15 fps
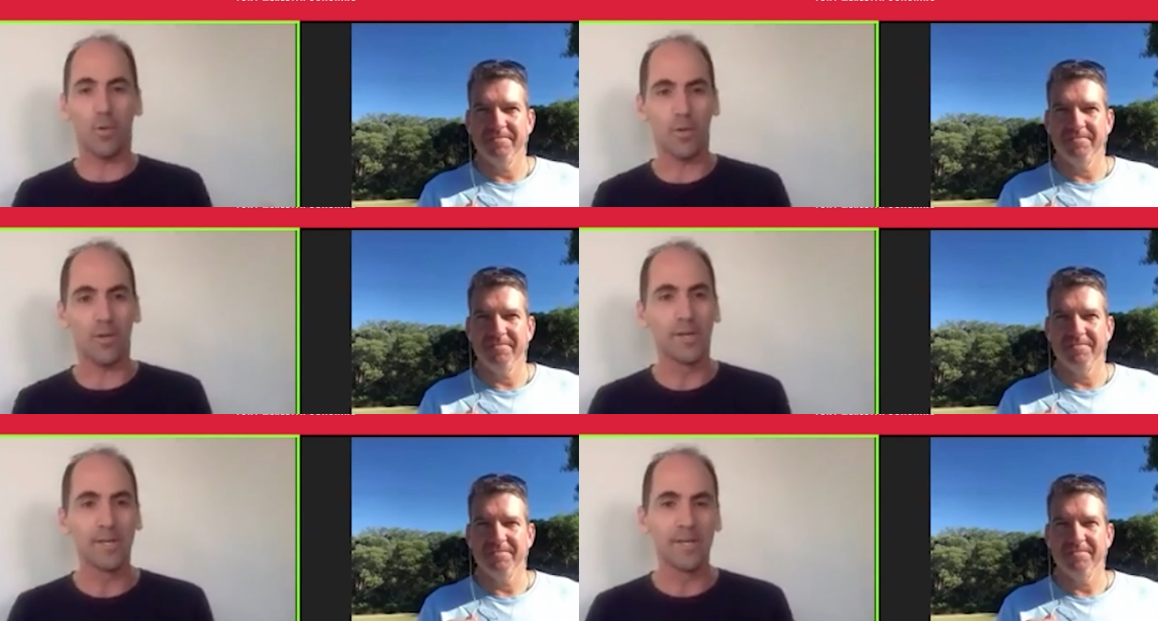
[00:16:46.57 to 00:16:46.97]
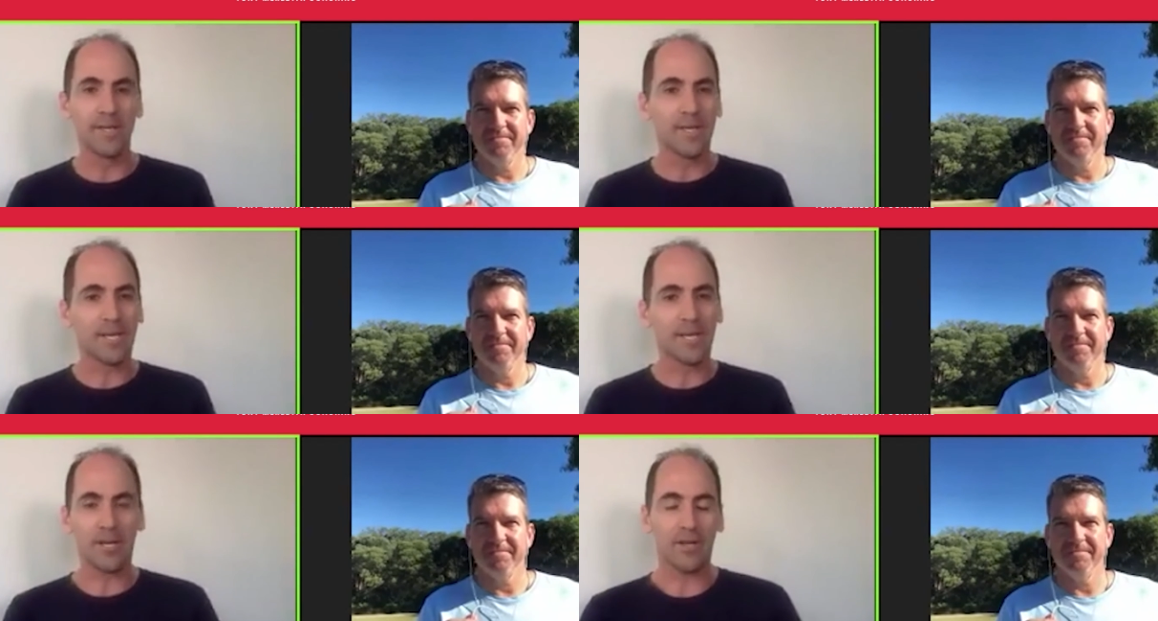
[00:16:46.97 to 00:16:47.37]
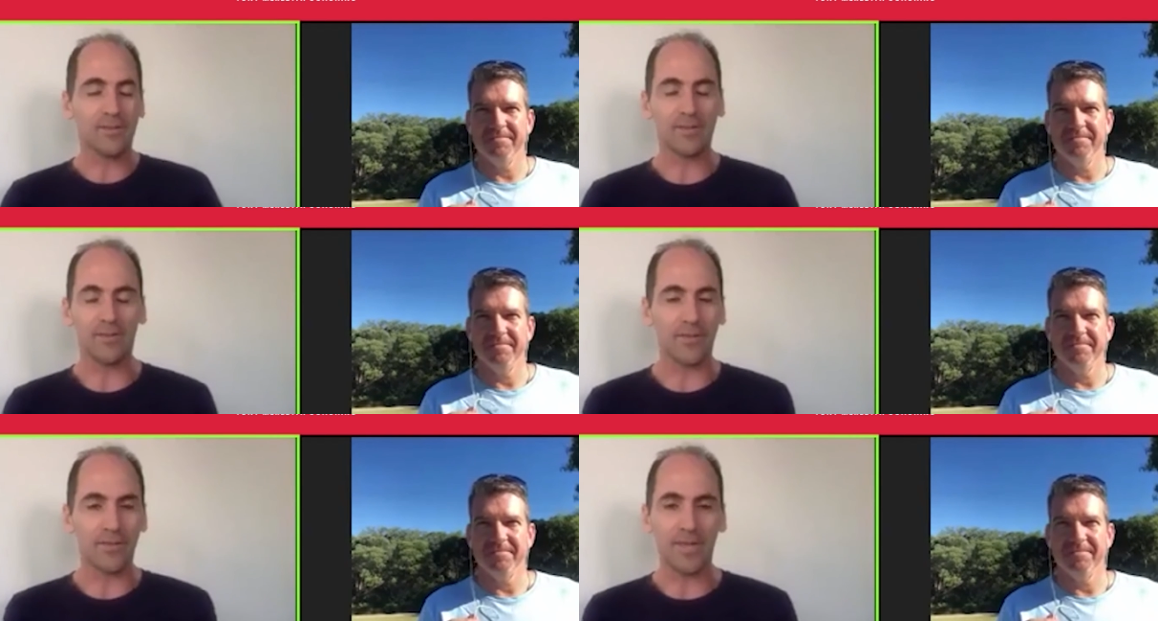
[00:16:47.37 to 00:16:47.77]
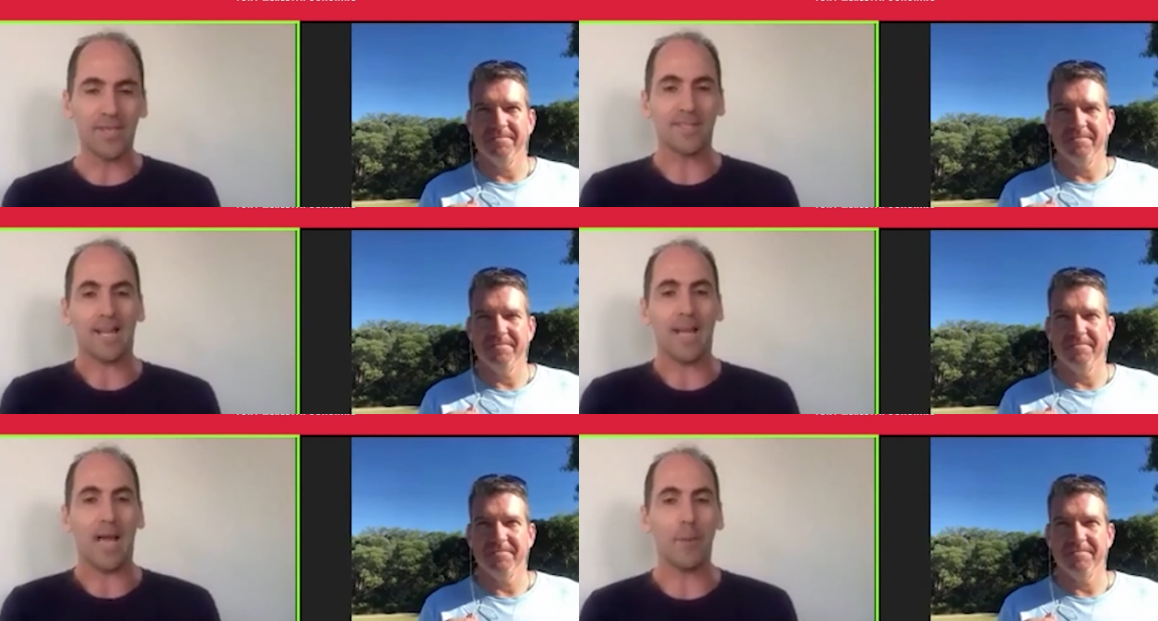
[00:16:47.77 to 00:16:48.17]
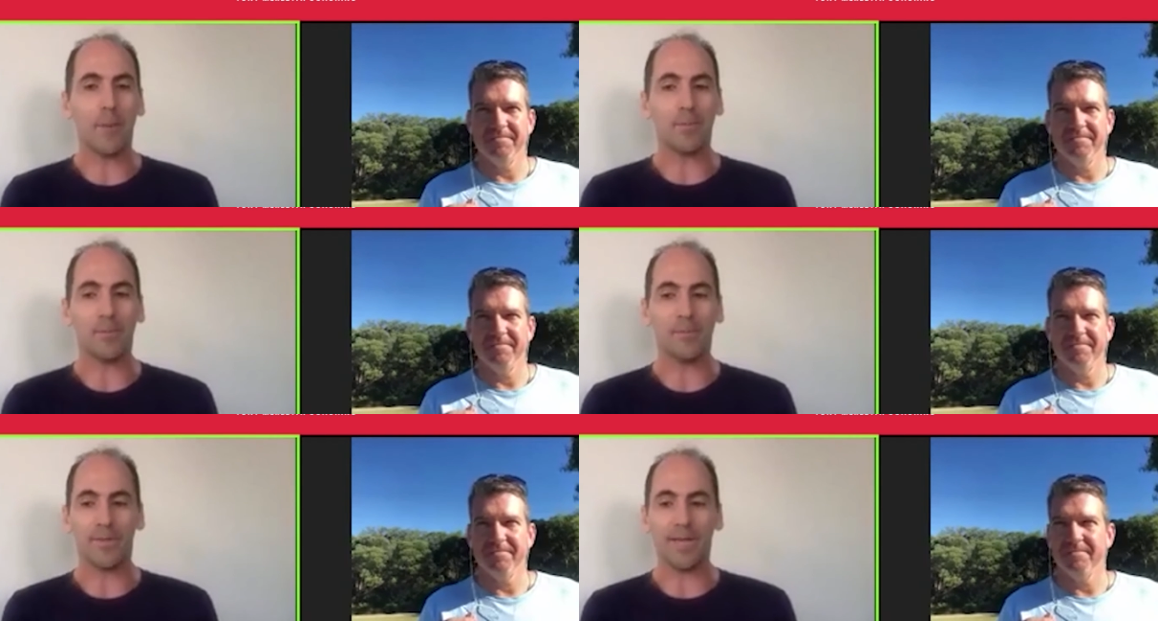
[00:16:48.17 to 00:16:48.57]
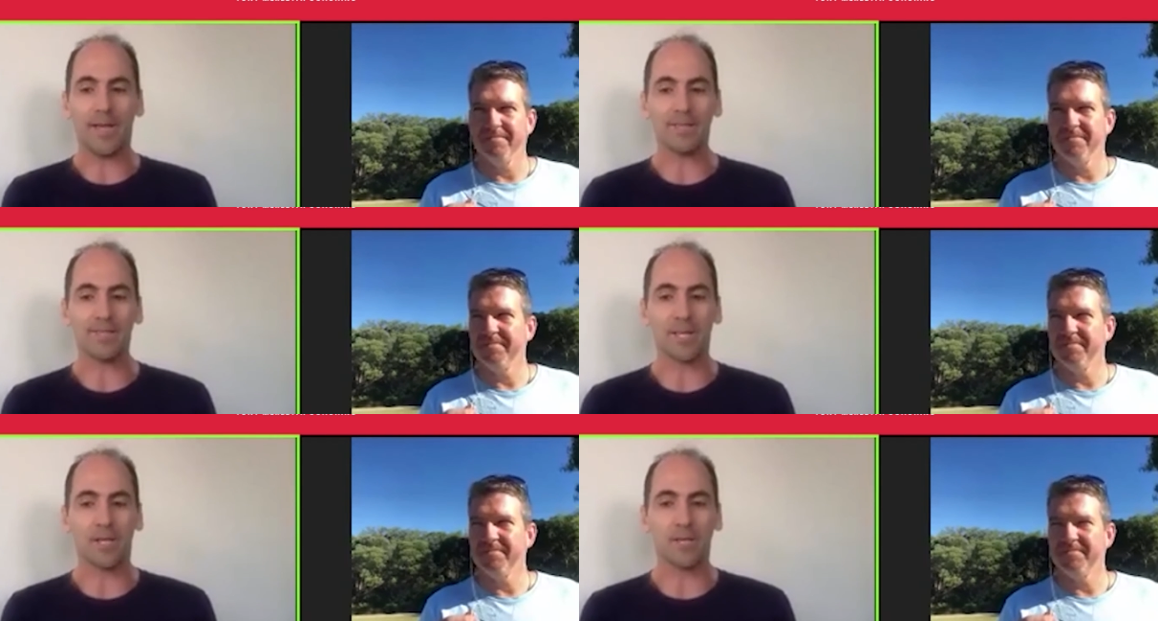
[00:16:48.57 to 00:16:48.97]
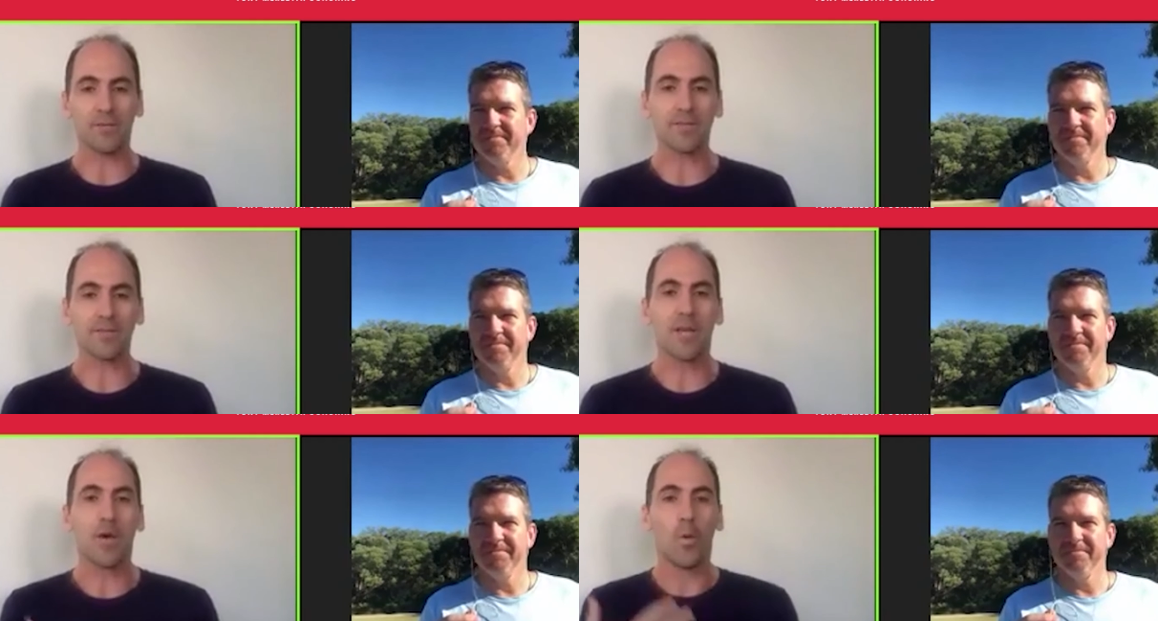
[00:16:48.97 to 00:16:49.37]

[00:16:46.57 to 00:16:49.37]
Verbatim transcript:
Speaker 1: or, you know, different things that happen with ourselves,